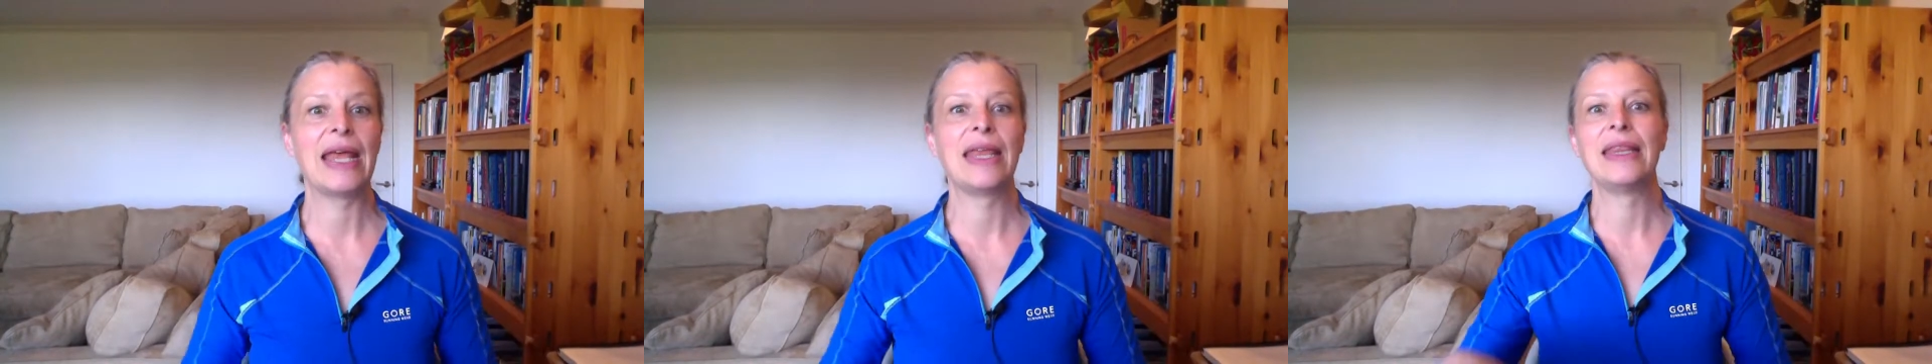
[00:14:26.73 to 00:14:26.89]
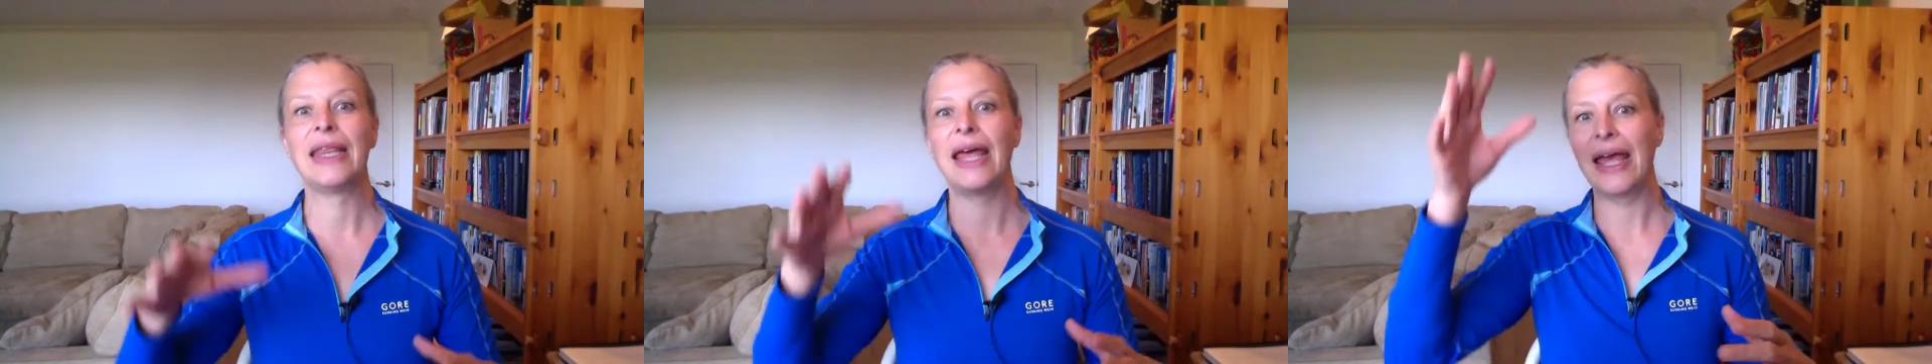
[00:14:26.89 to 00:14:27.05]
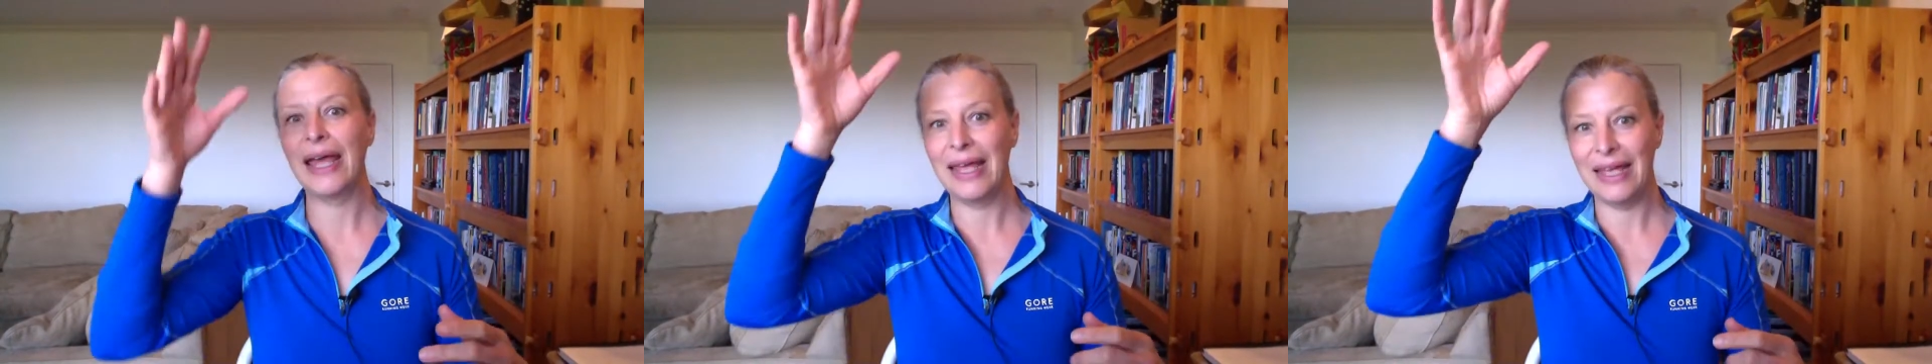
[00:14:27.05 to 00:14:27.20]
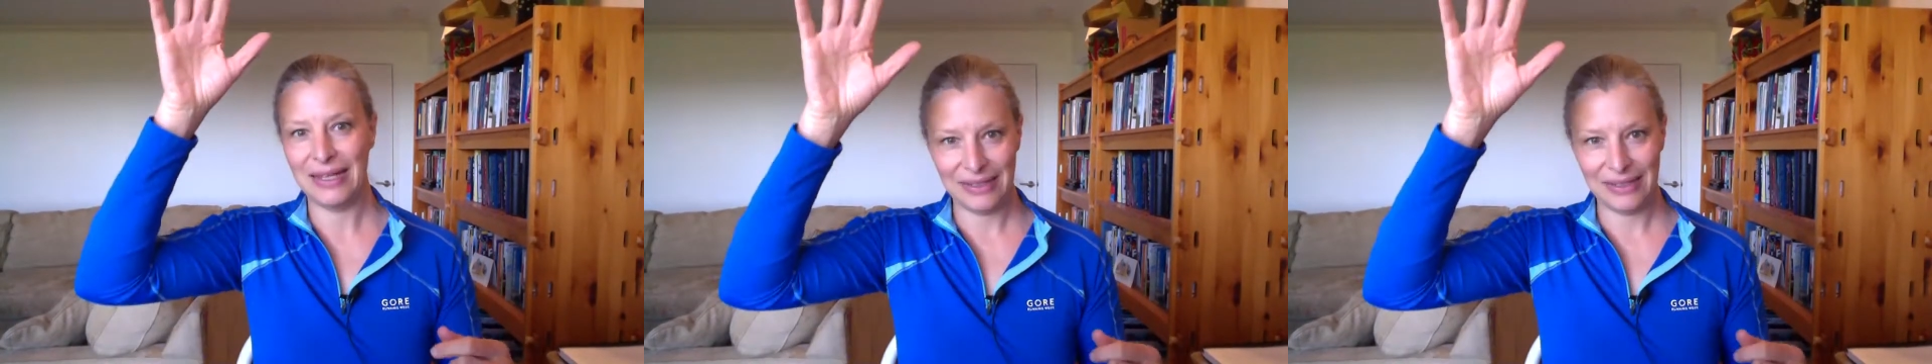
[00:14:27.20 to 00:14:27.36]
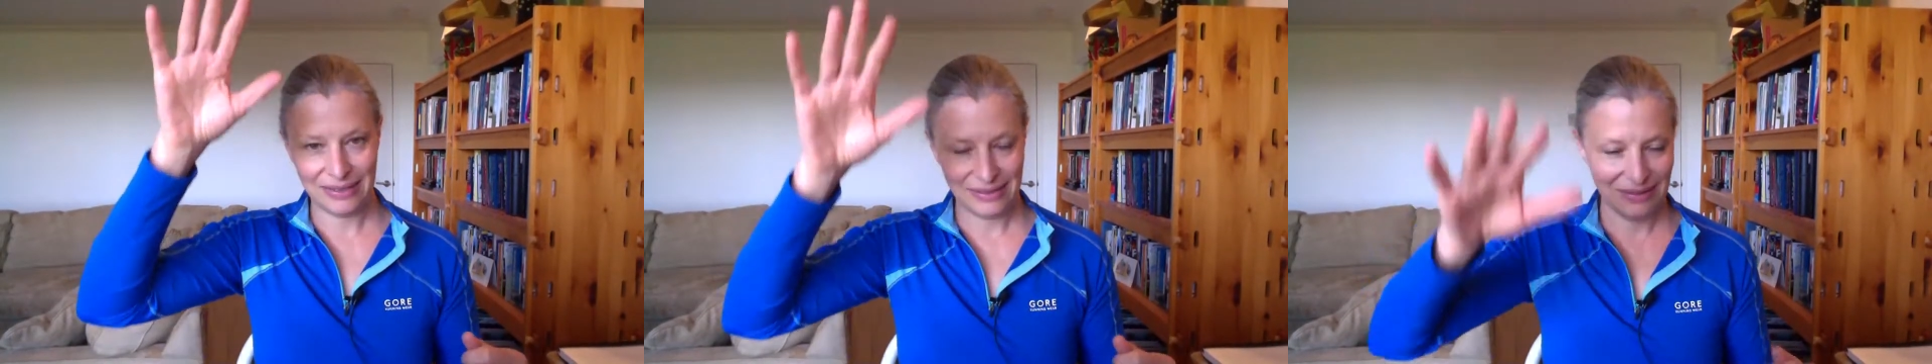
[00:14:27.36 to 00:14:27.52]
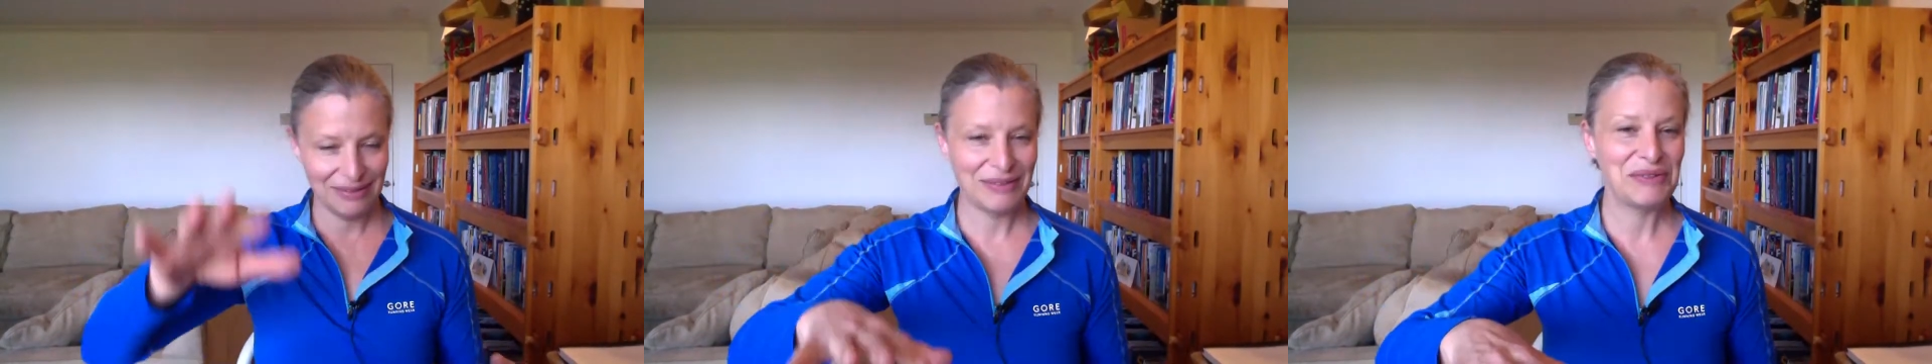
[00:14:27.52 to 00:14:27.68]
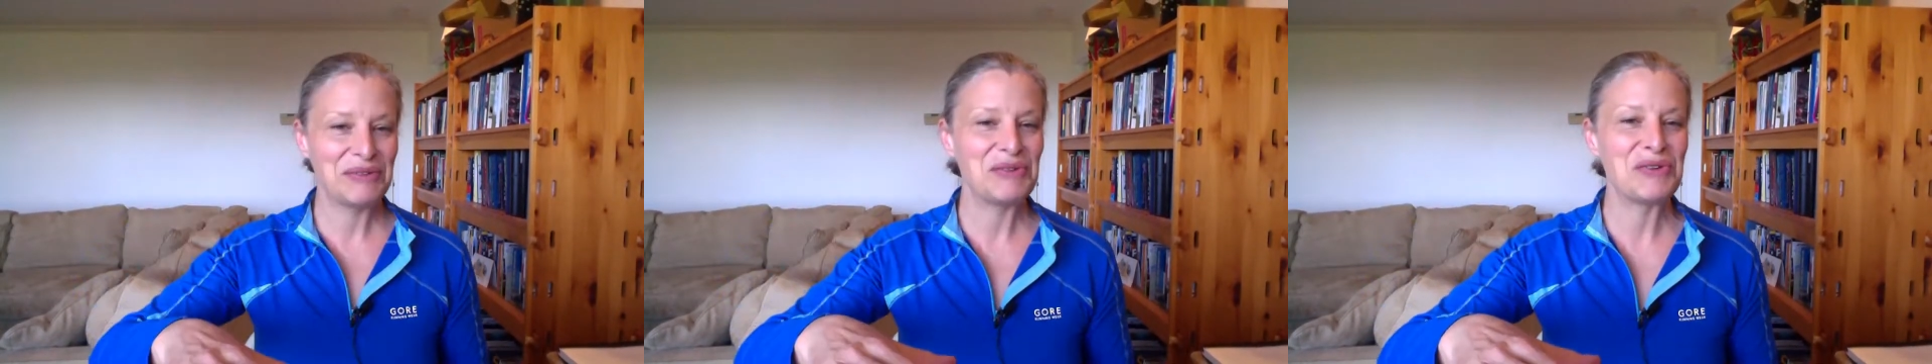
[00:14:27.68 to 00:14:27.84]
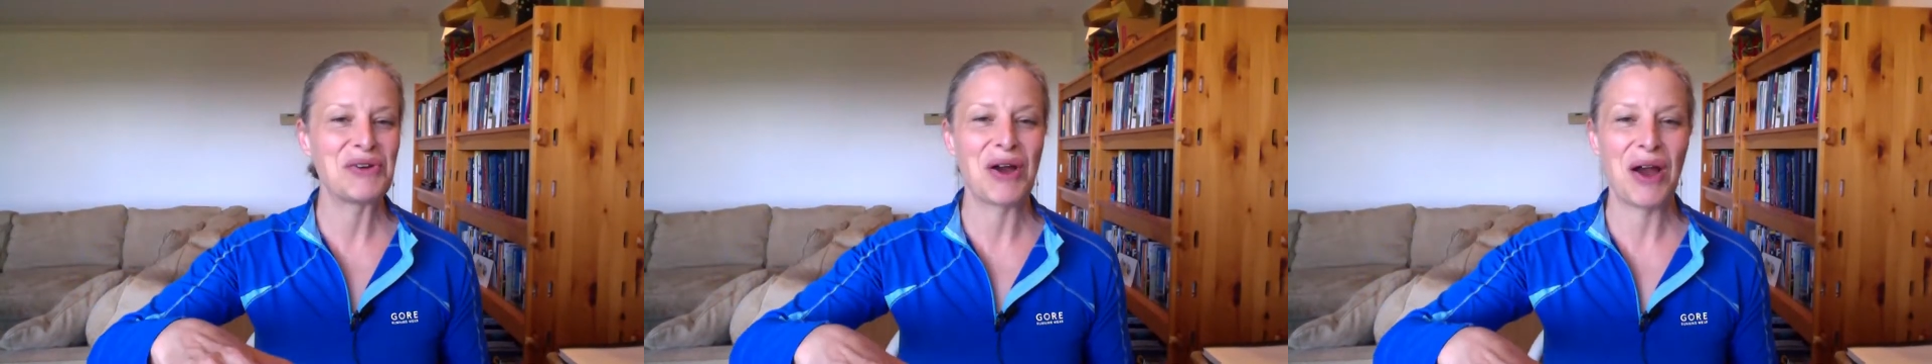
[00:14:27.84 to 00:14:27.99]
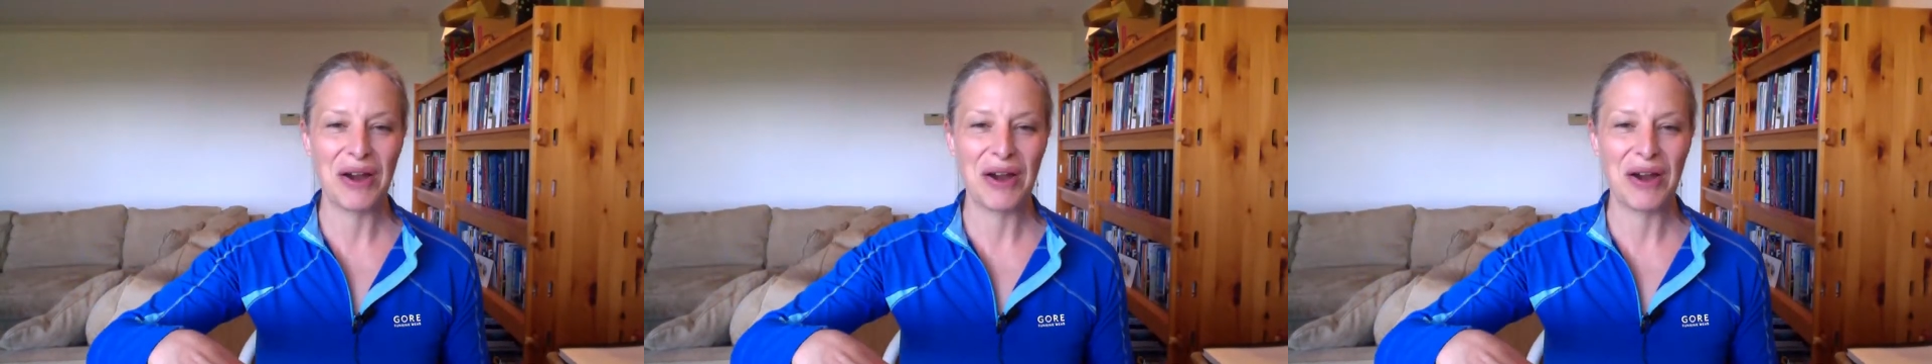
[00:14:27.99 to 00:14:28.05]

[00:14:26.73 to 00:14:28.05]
and then your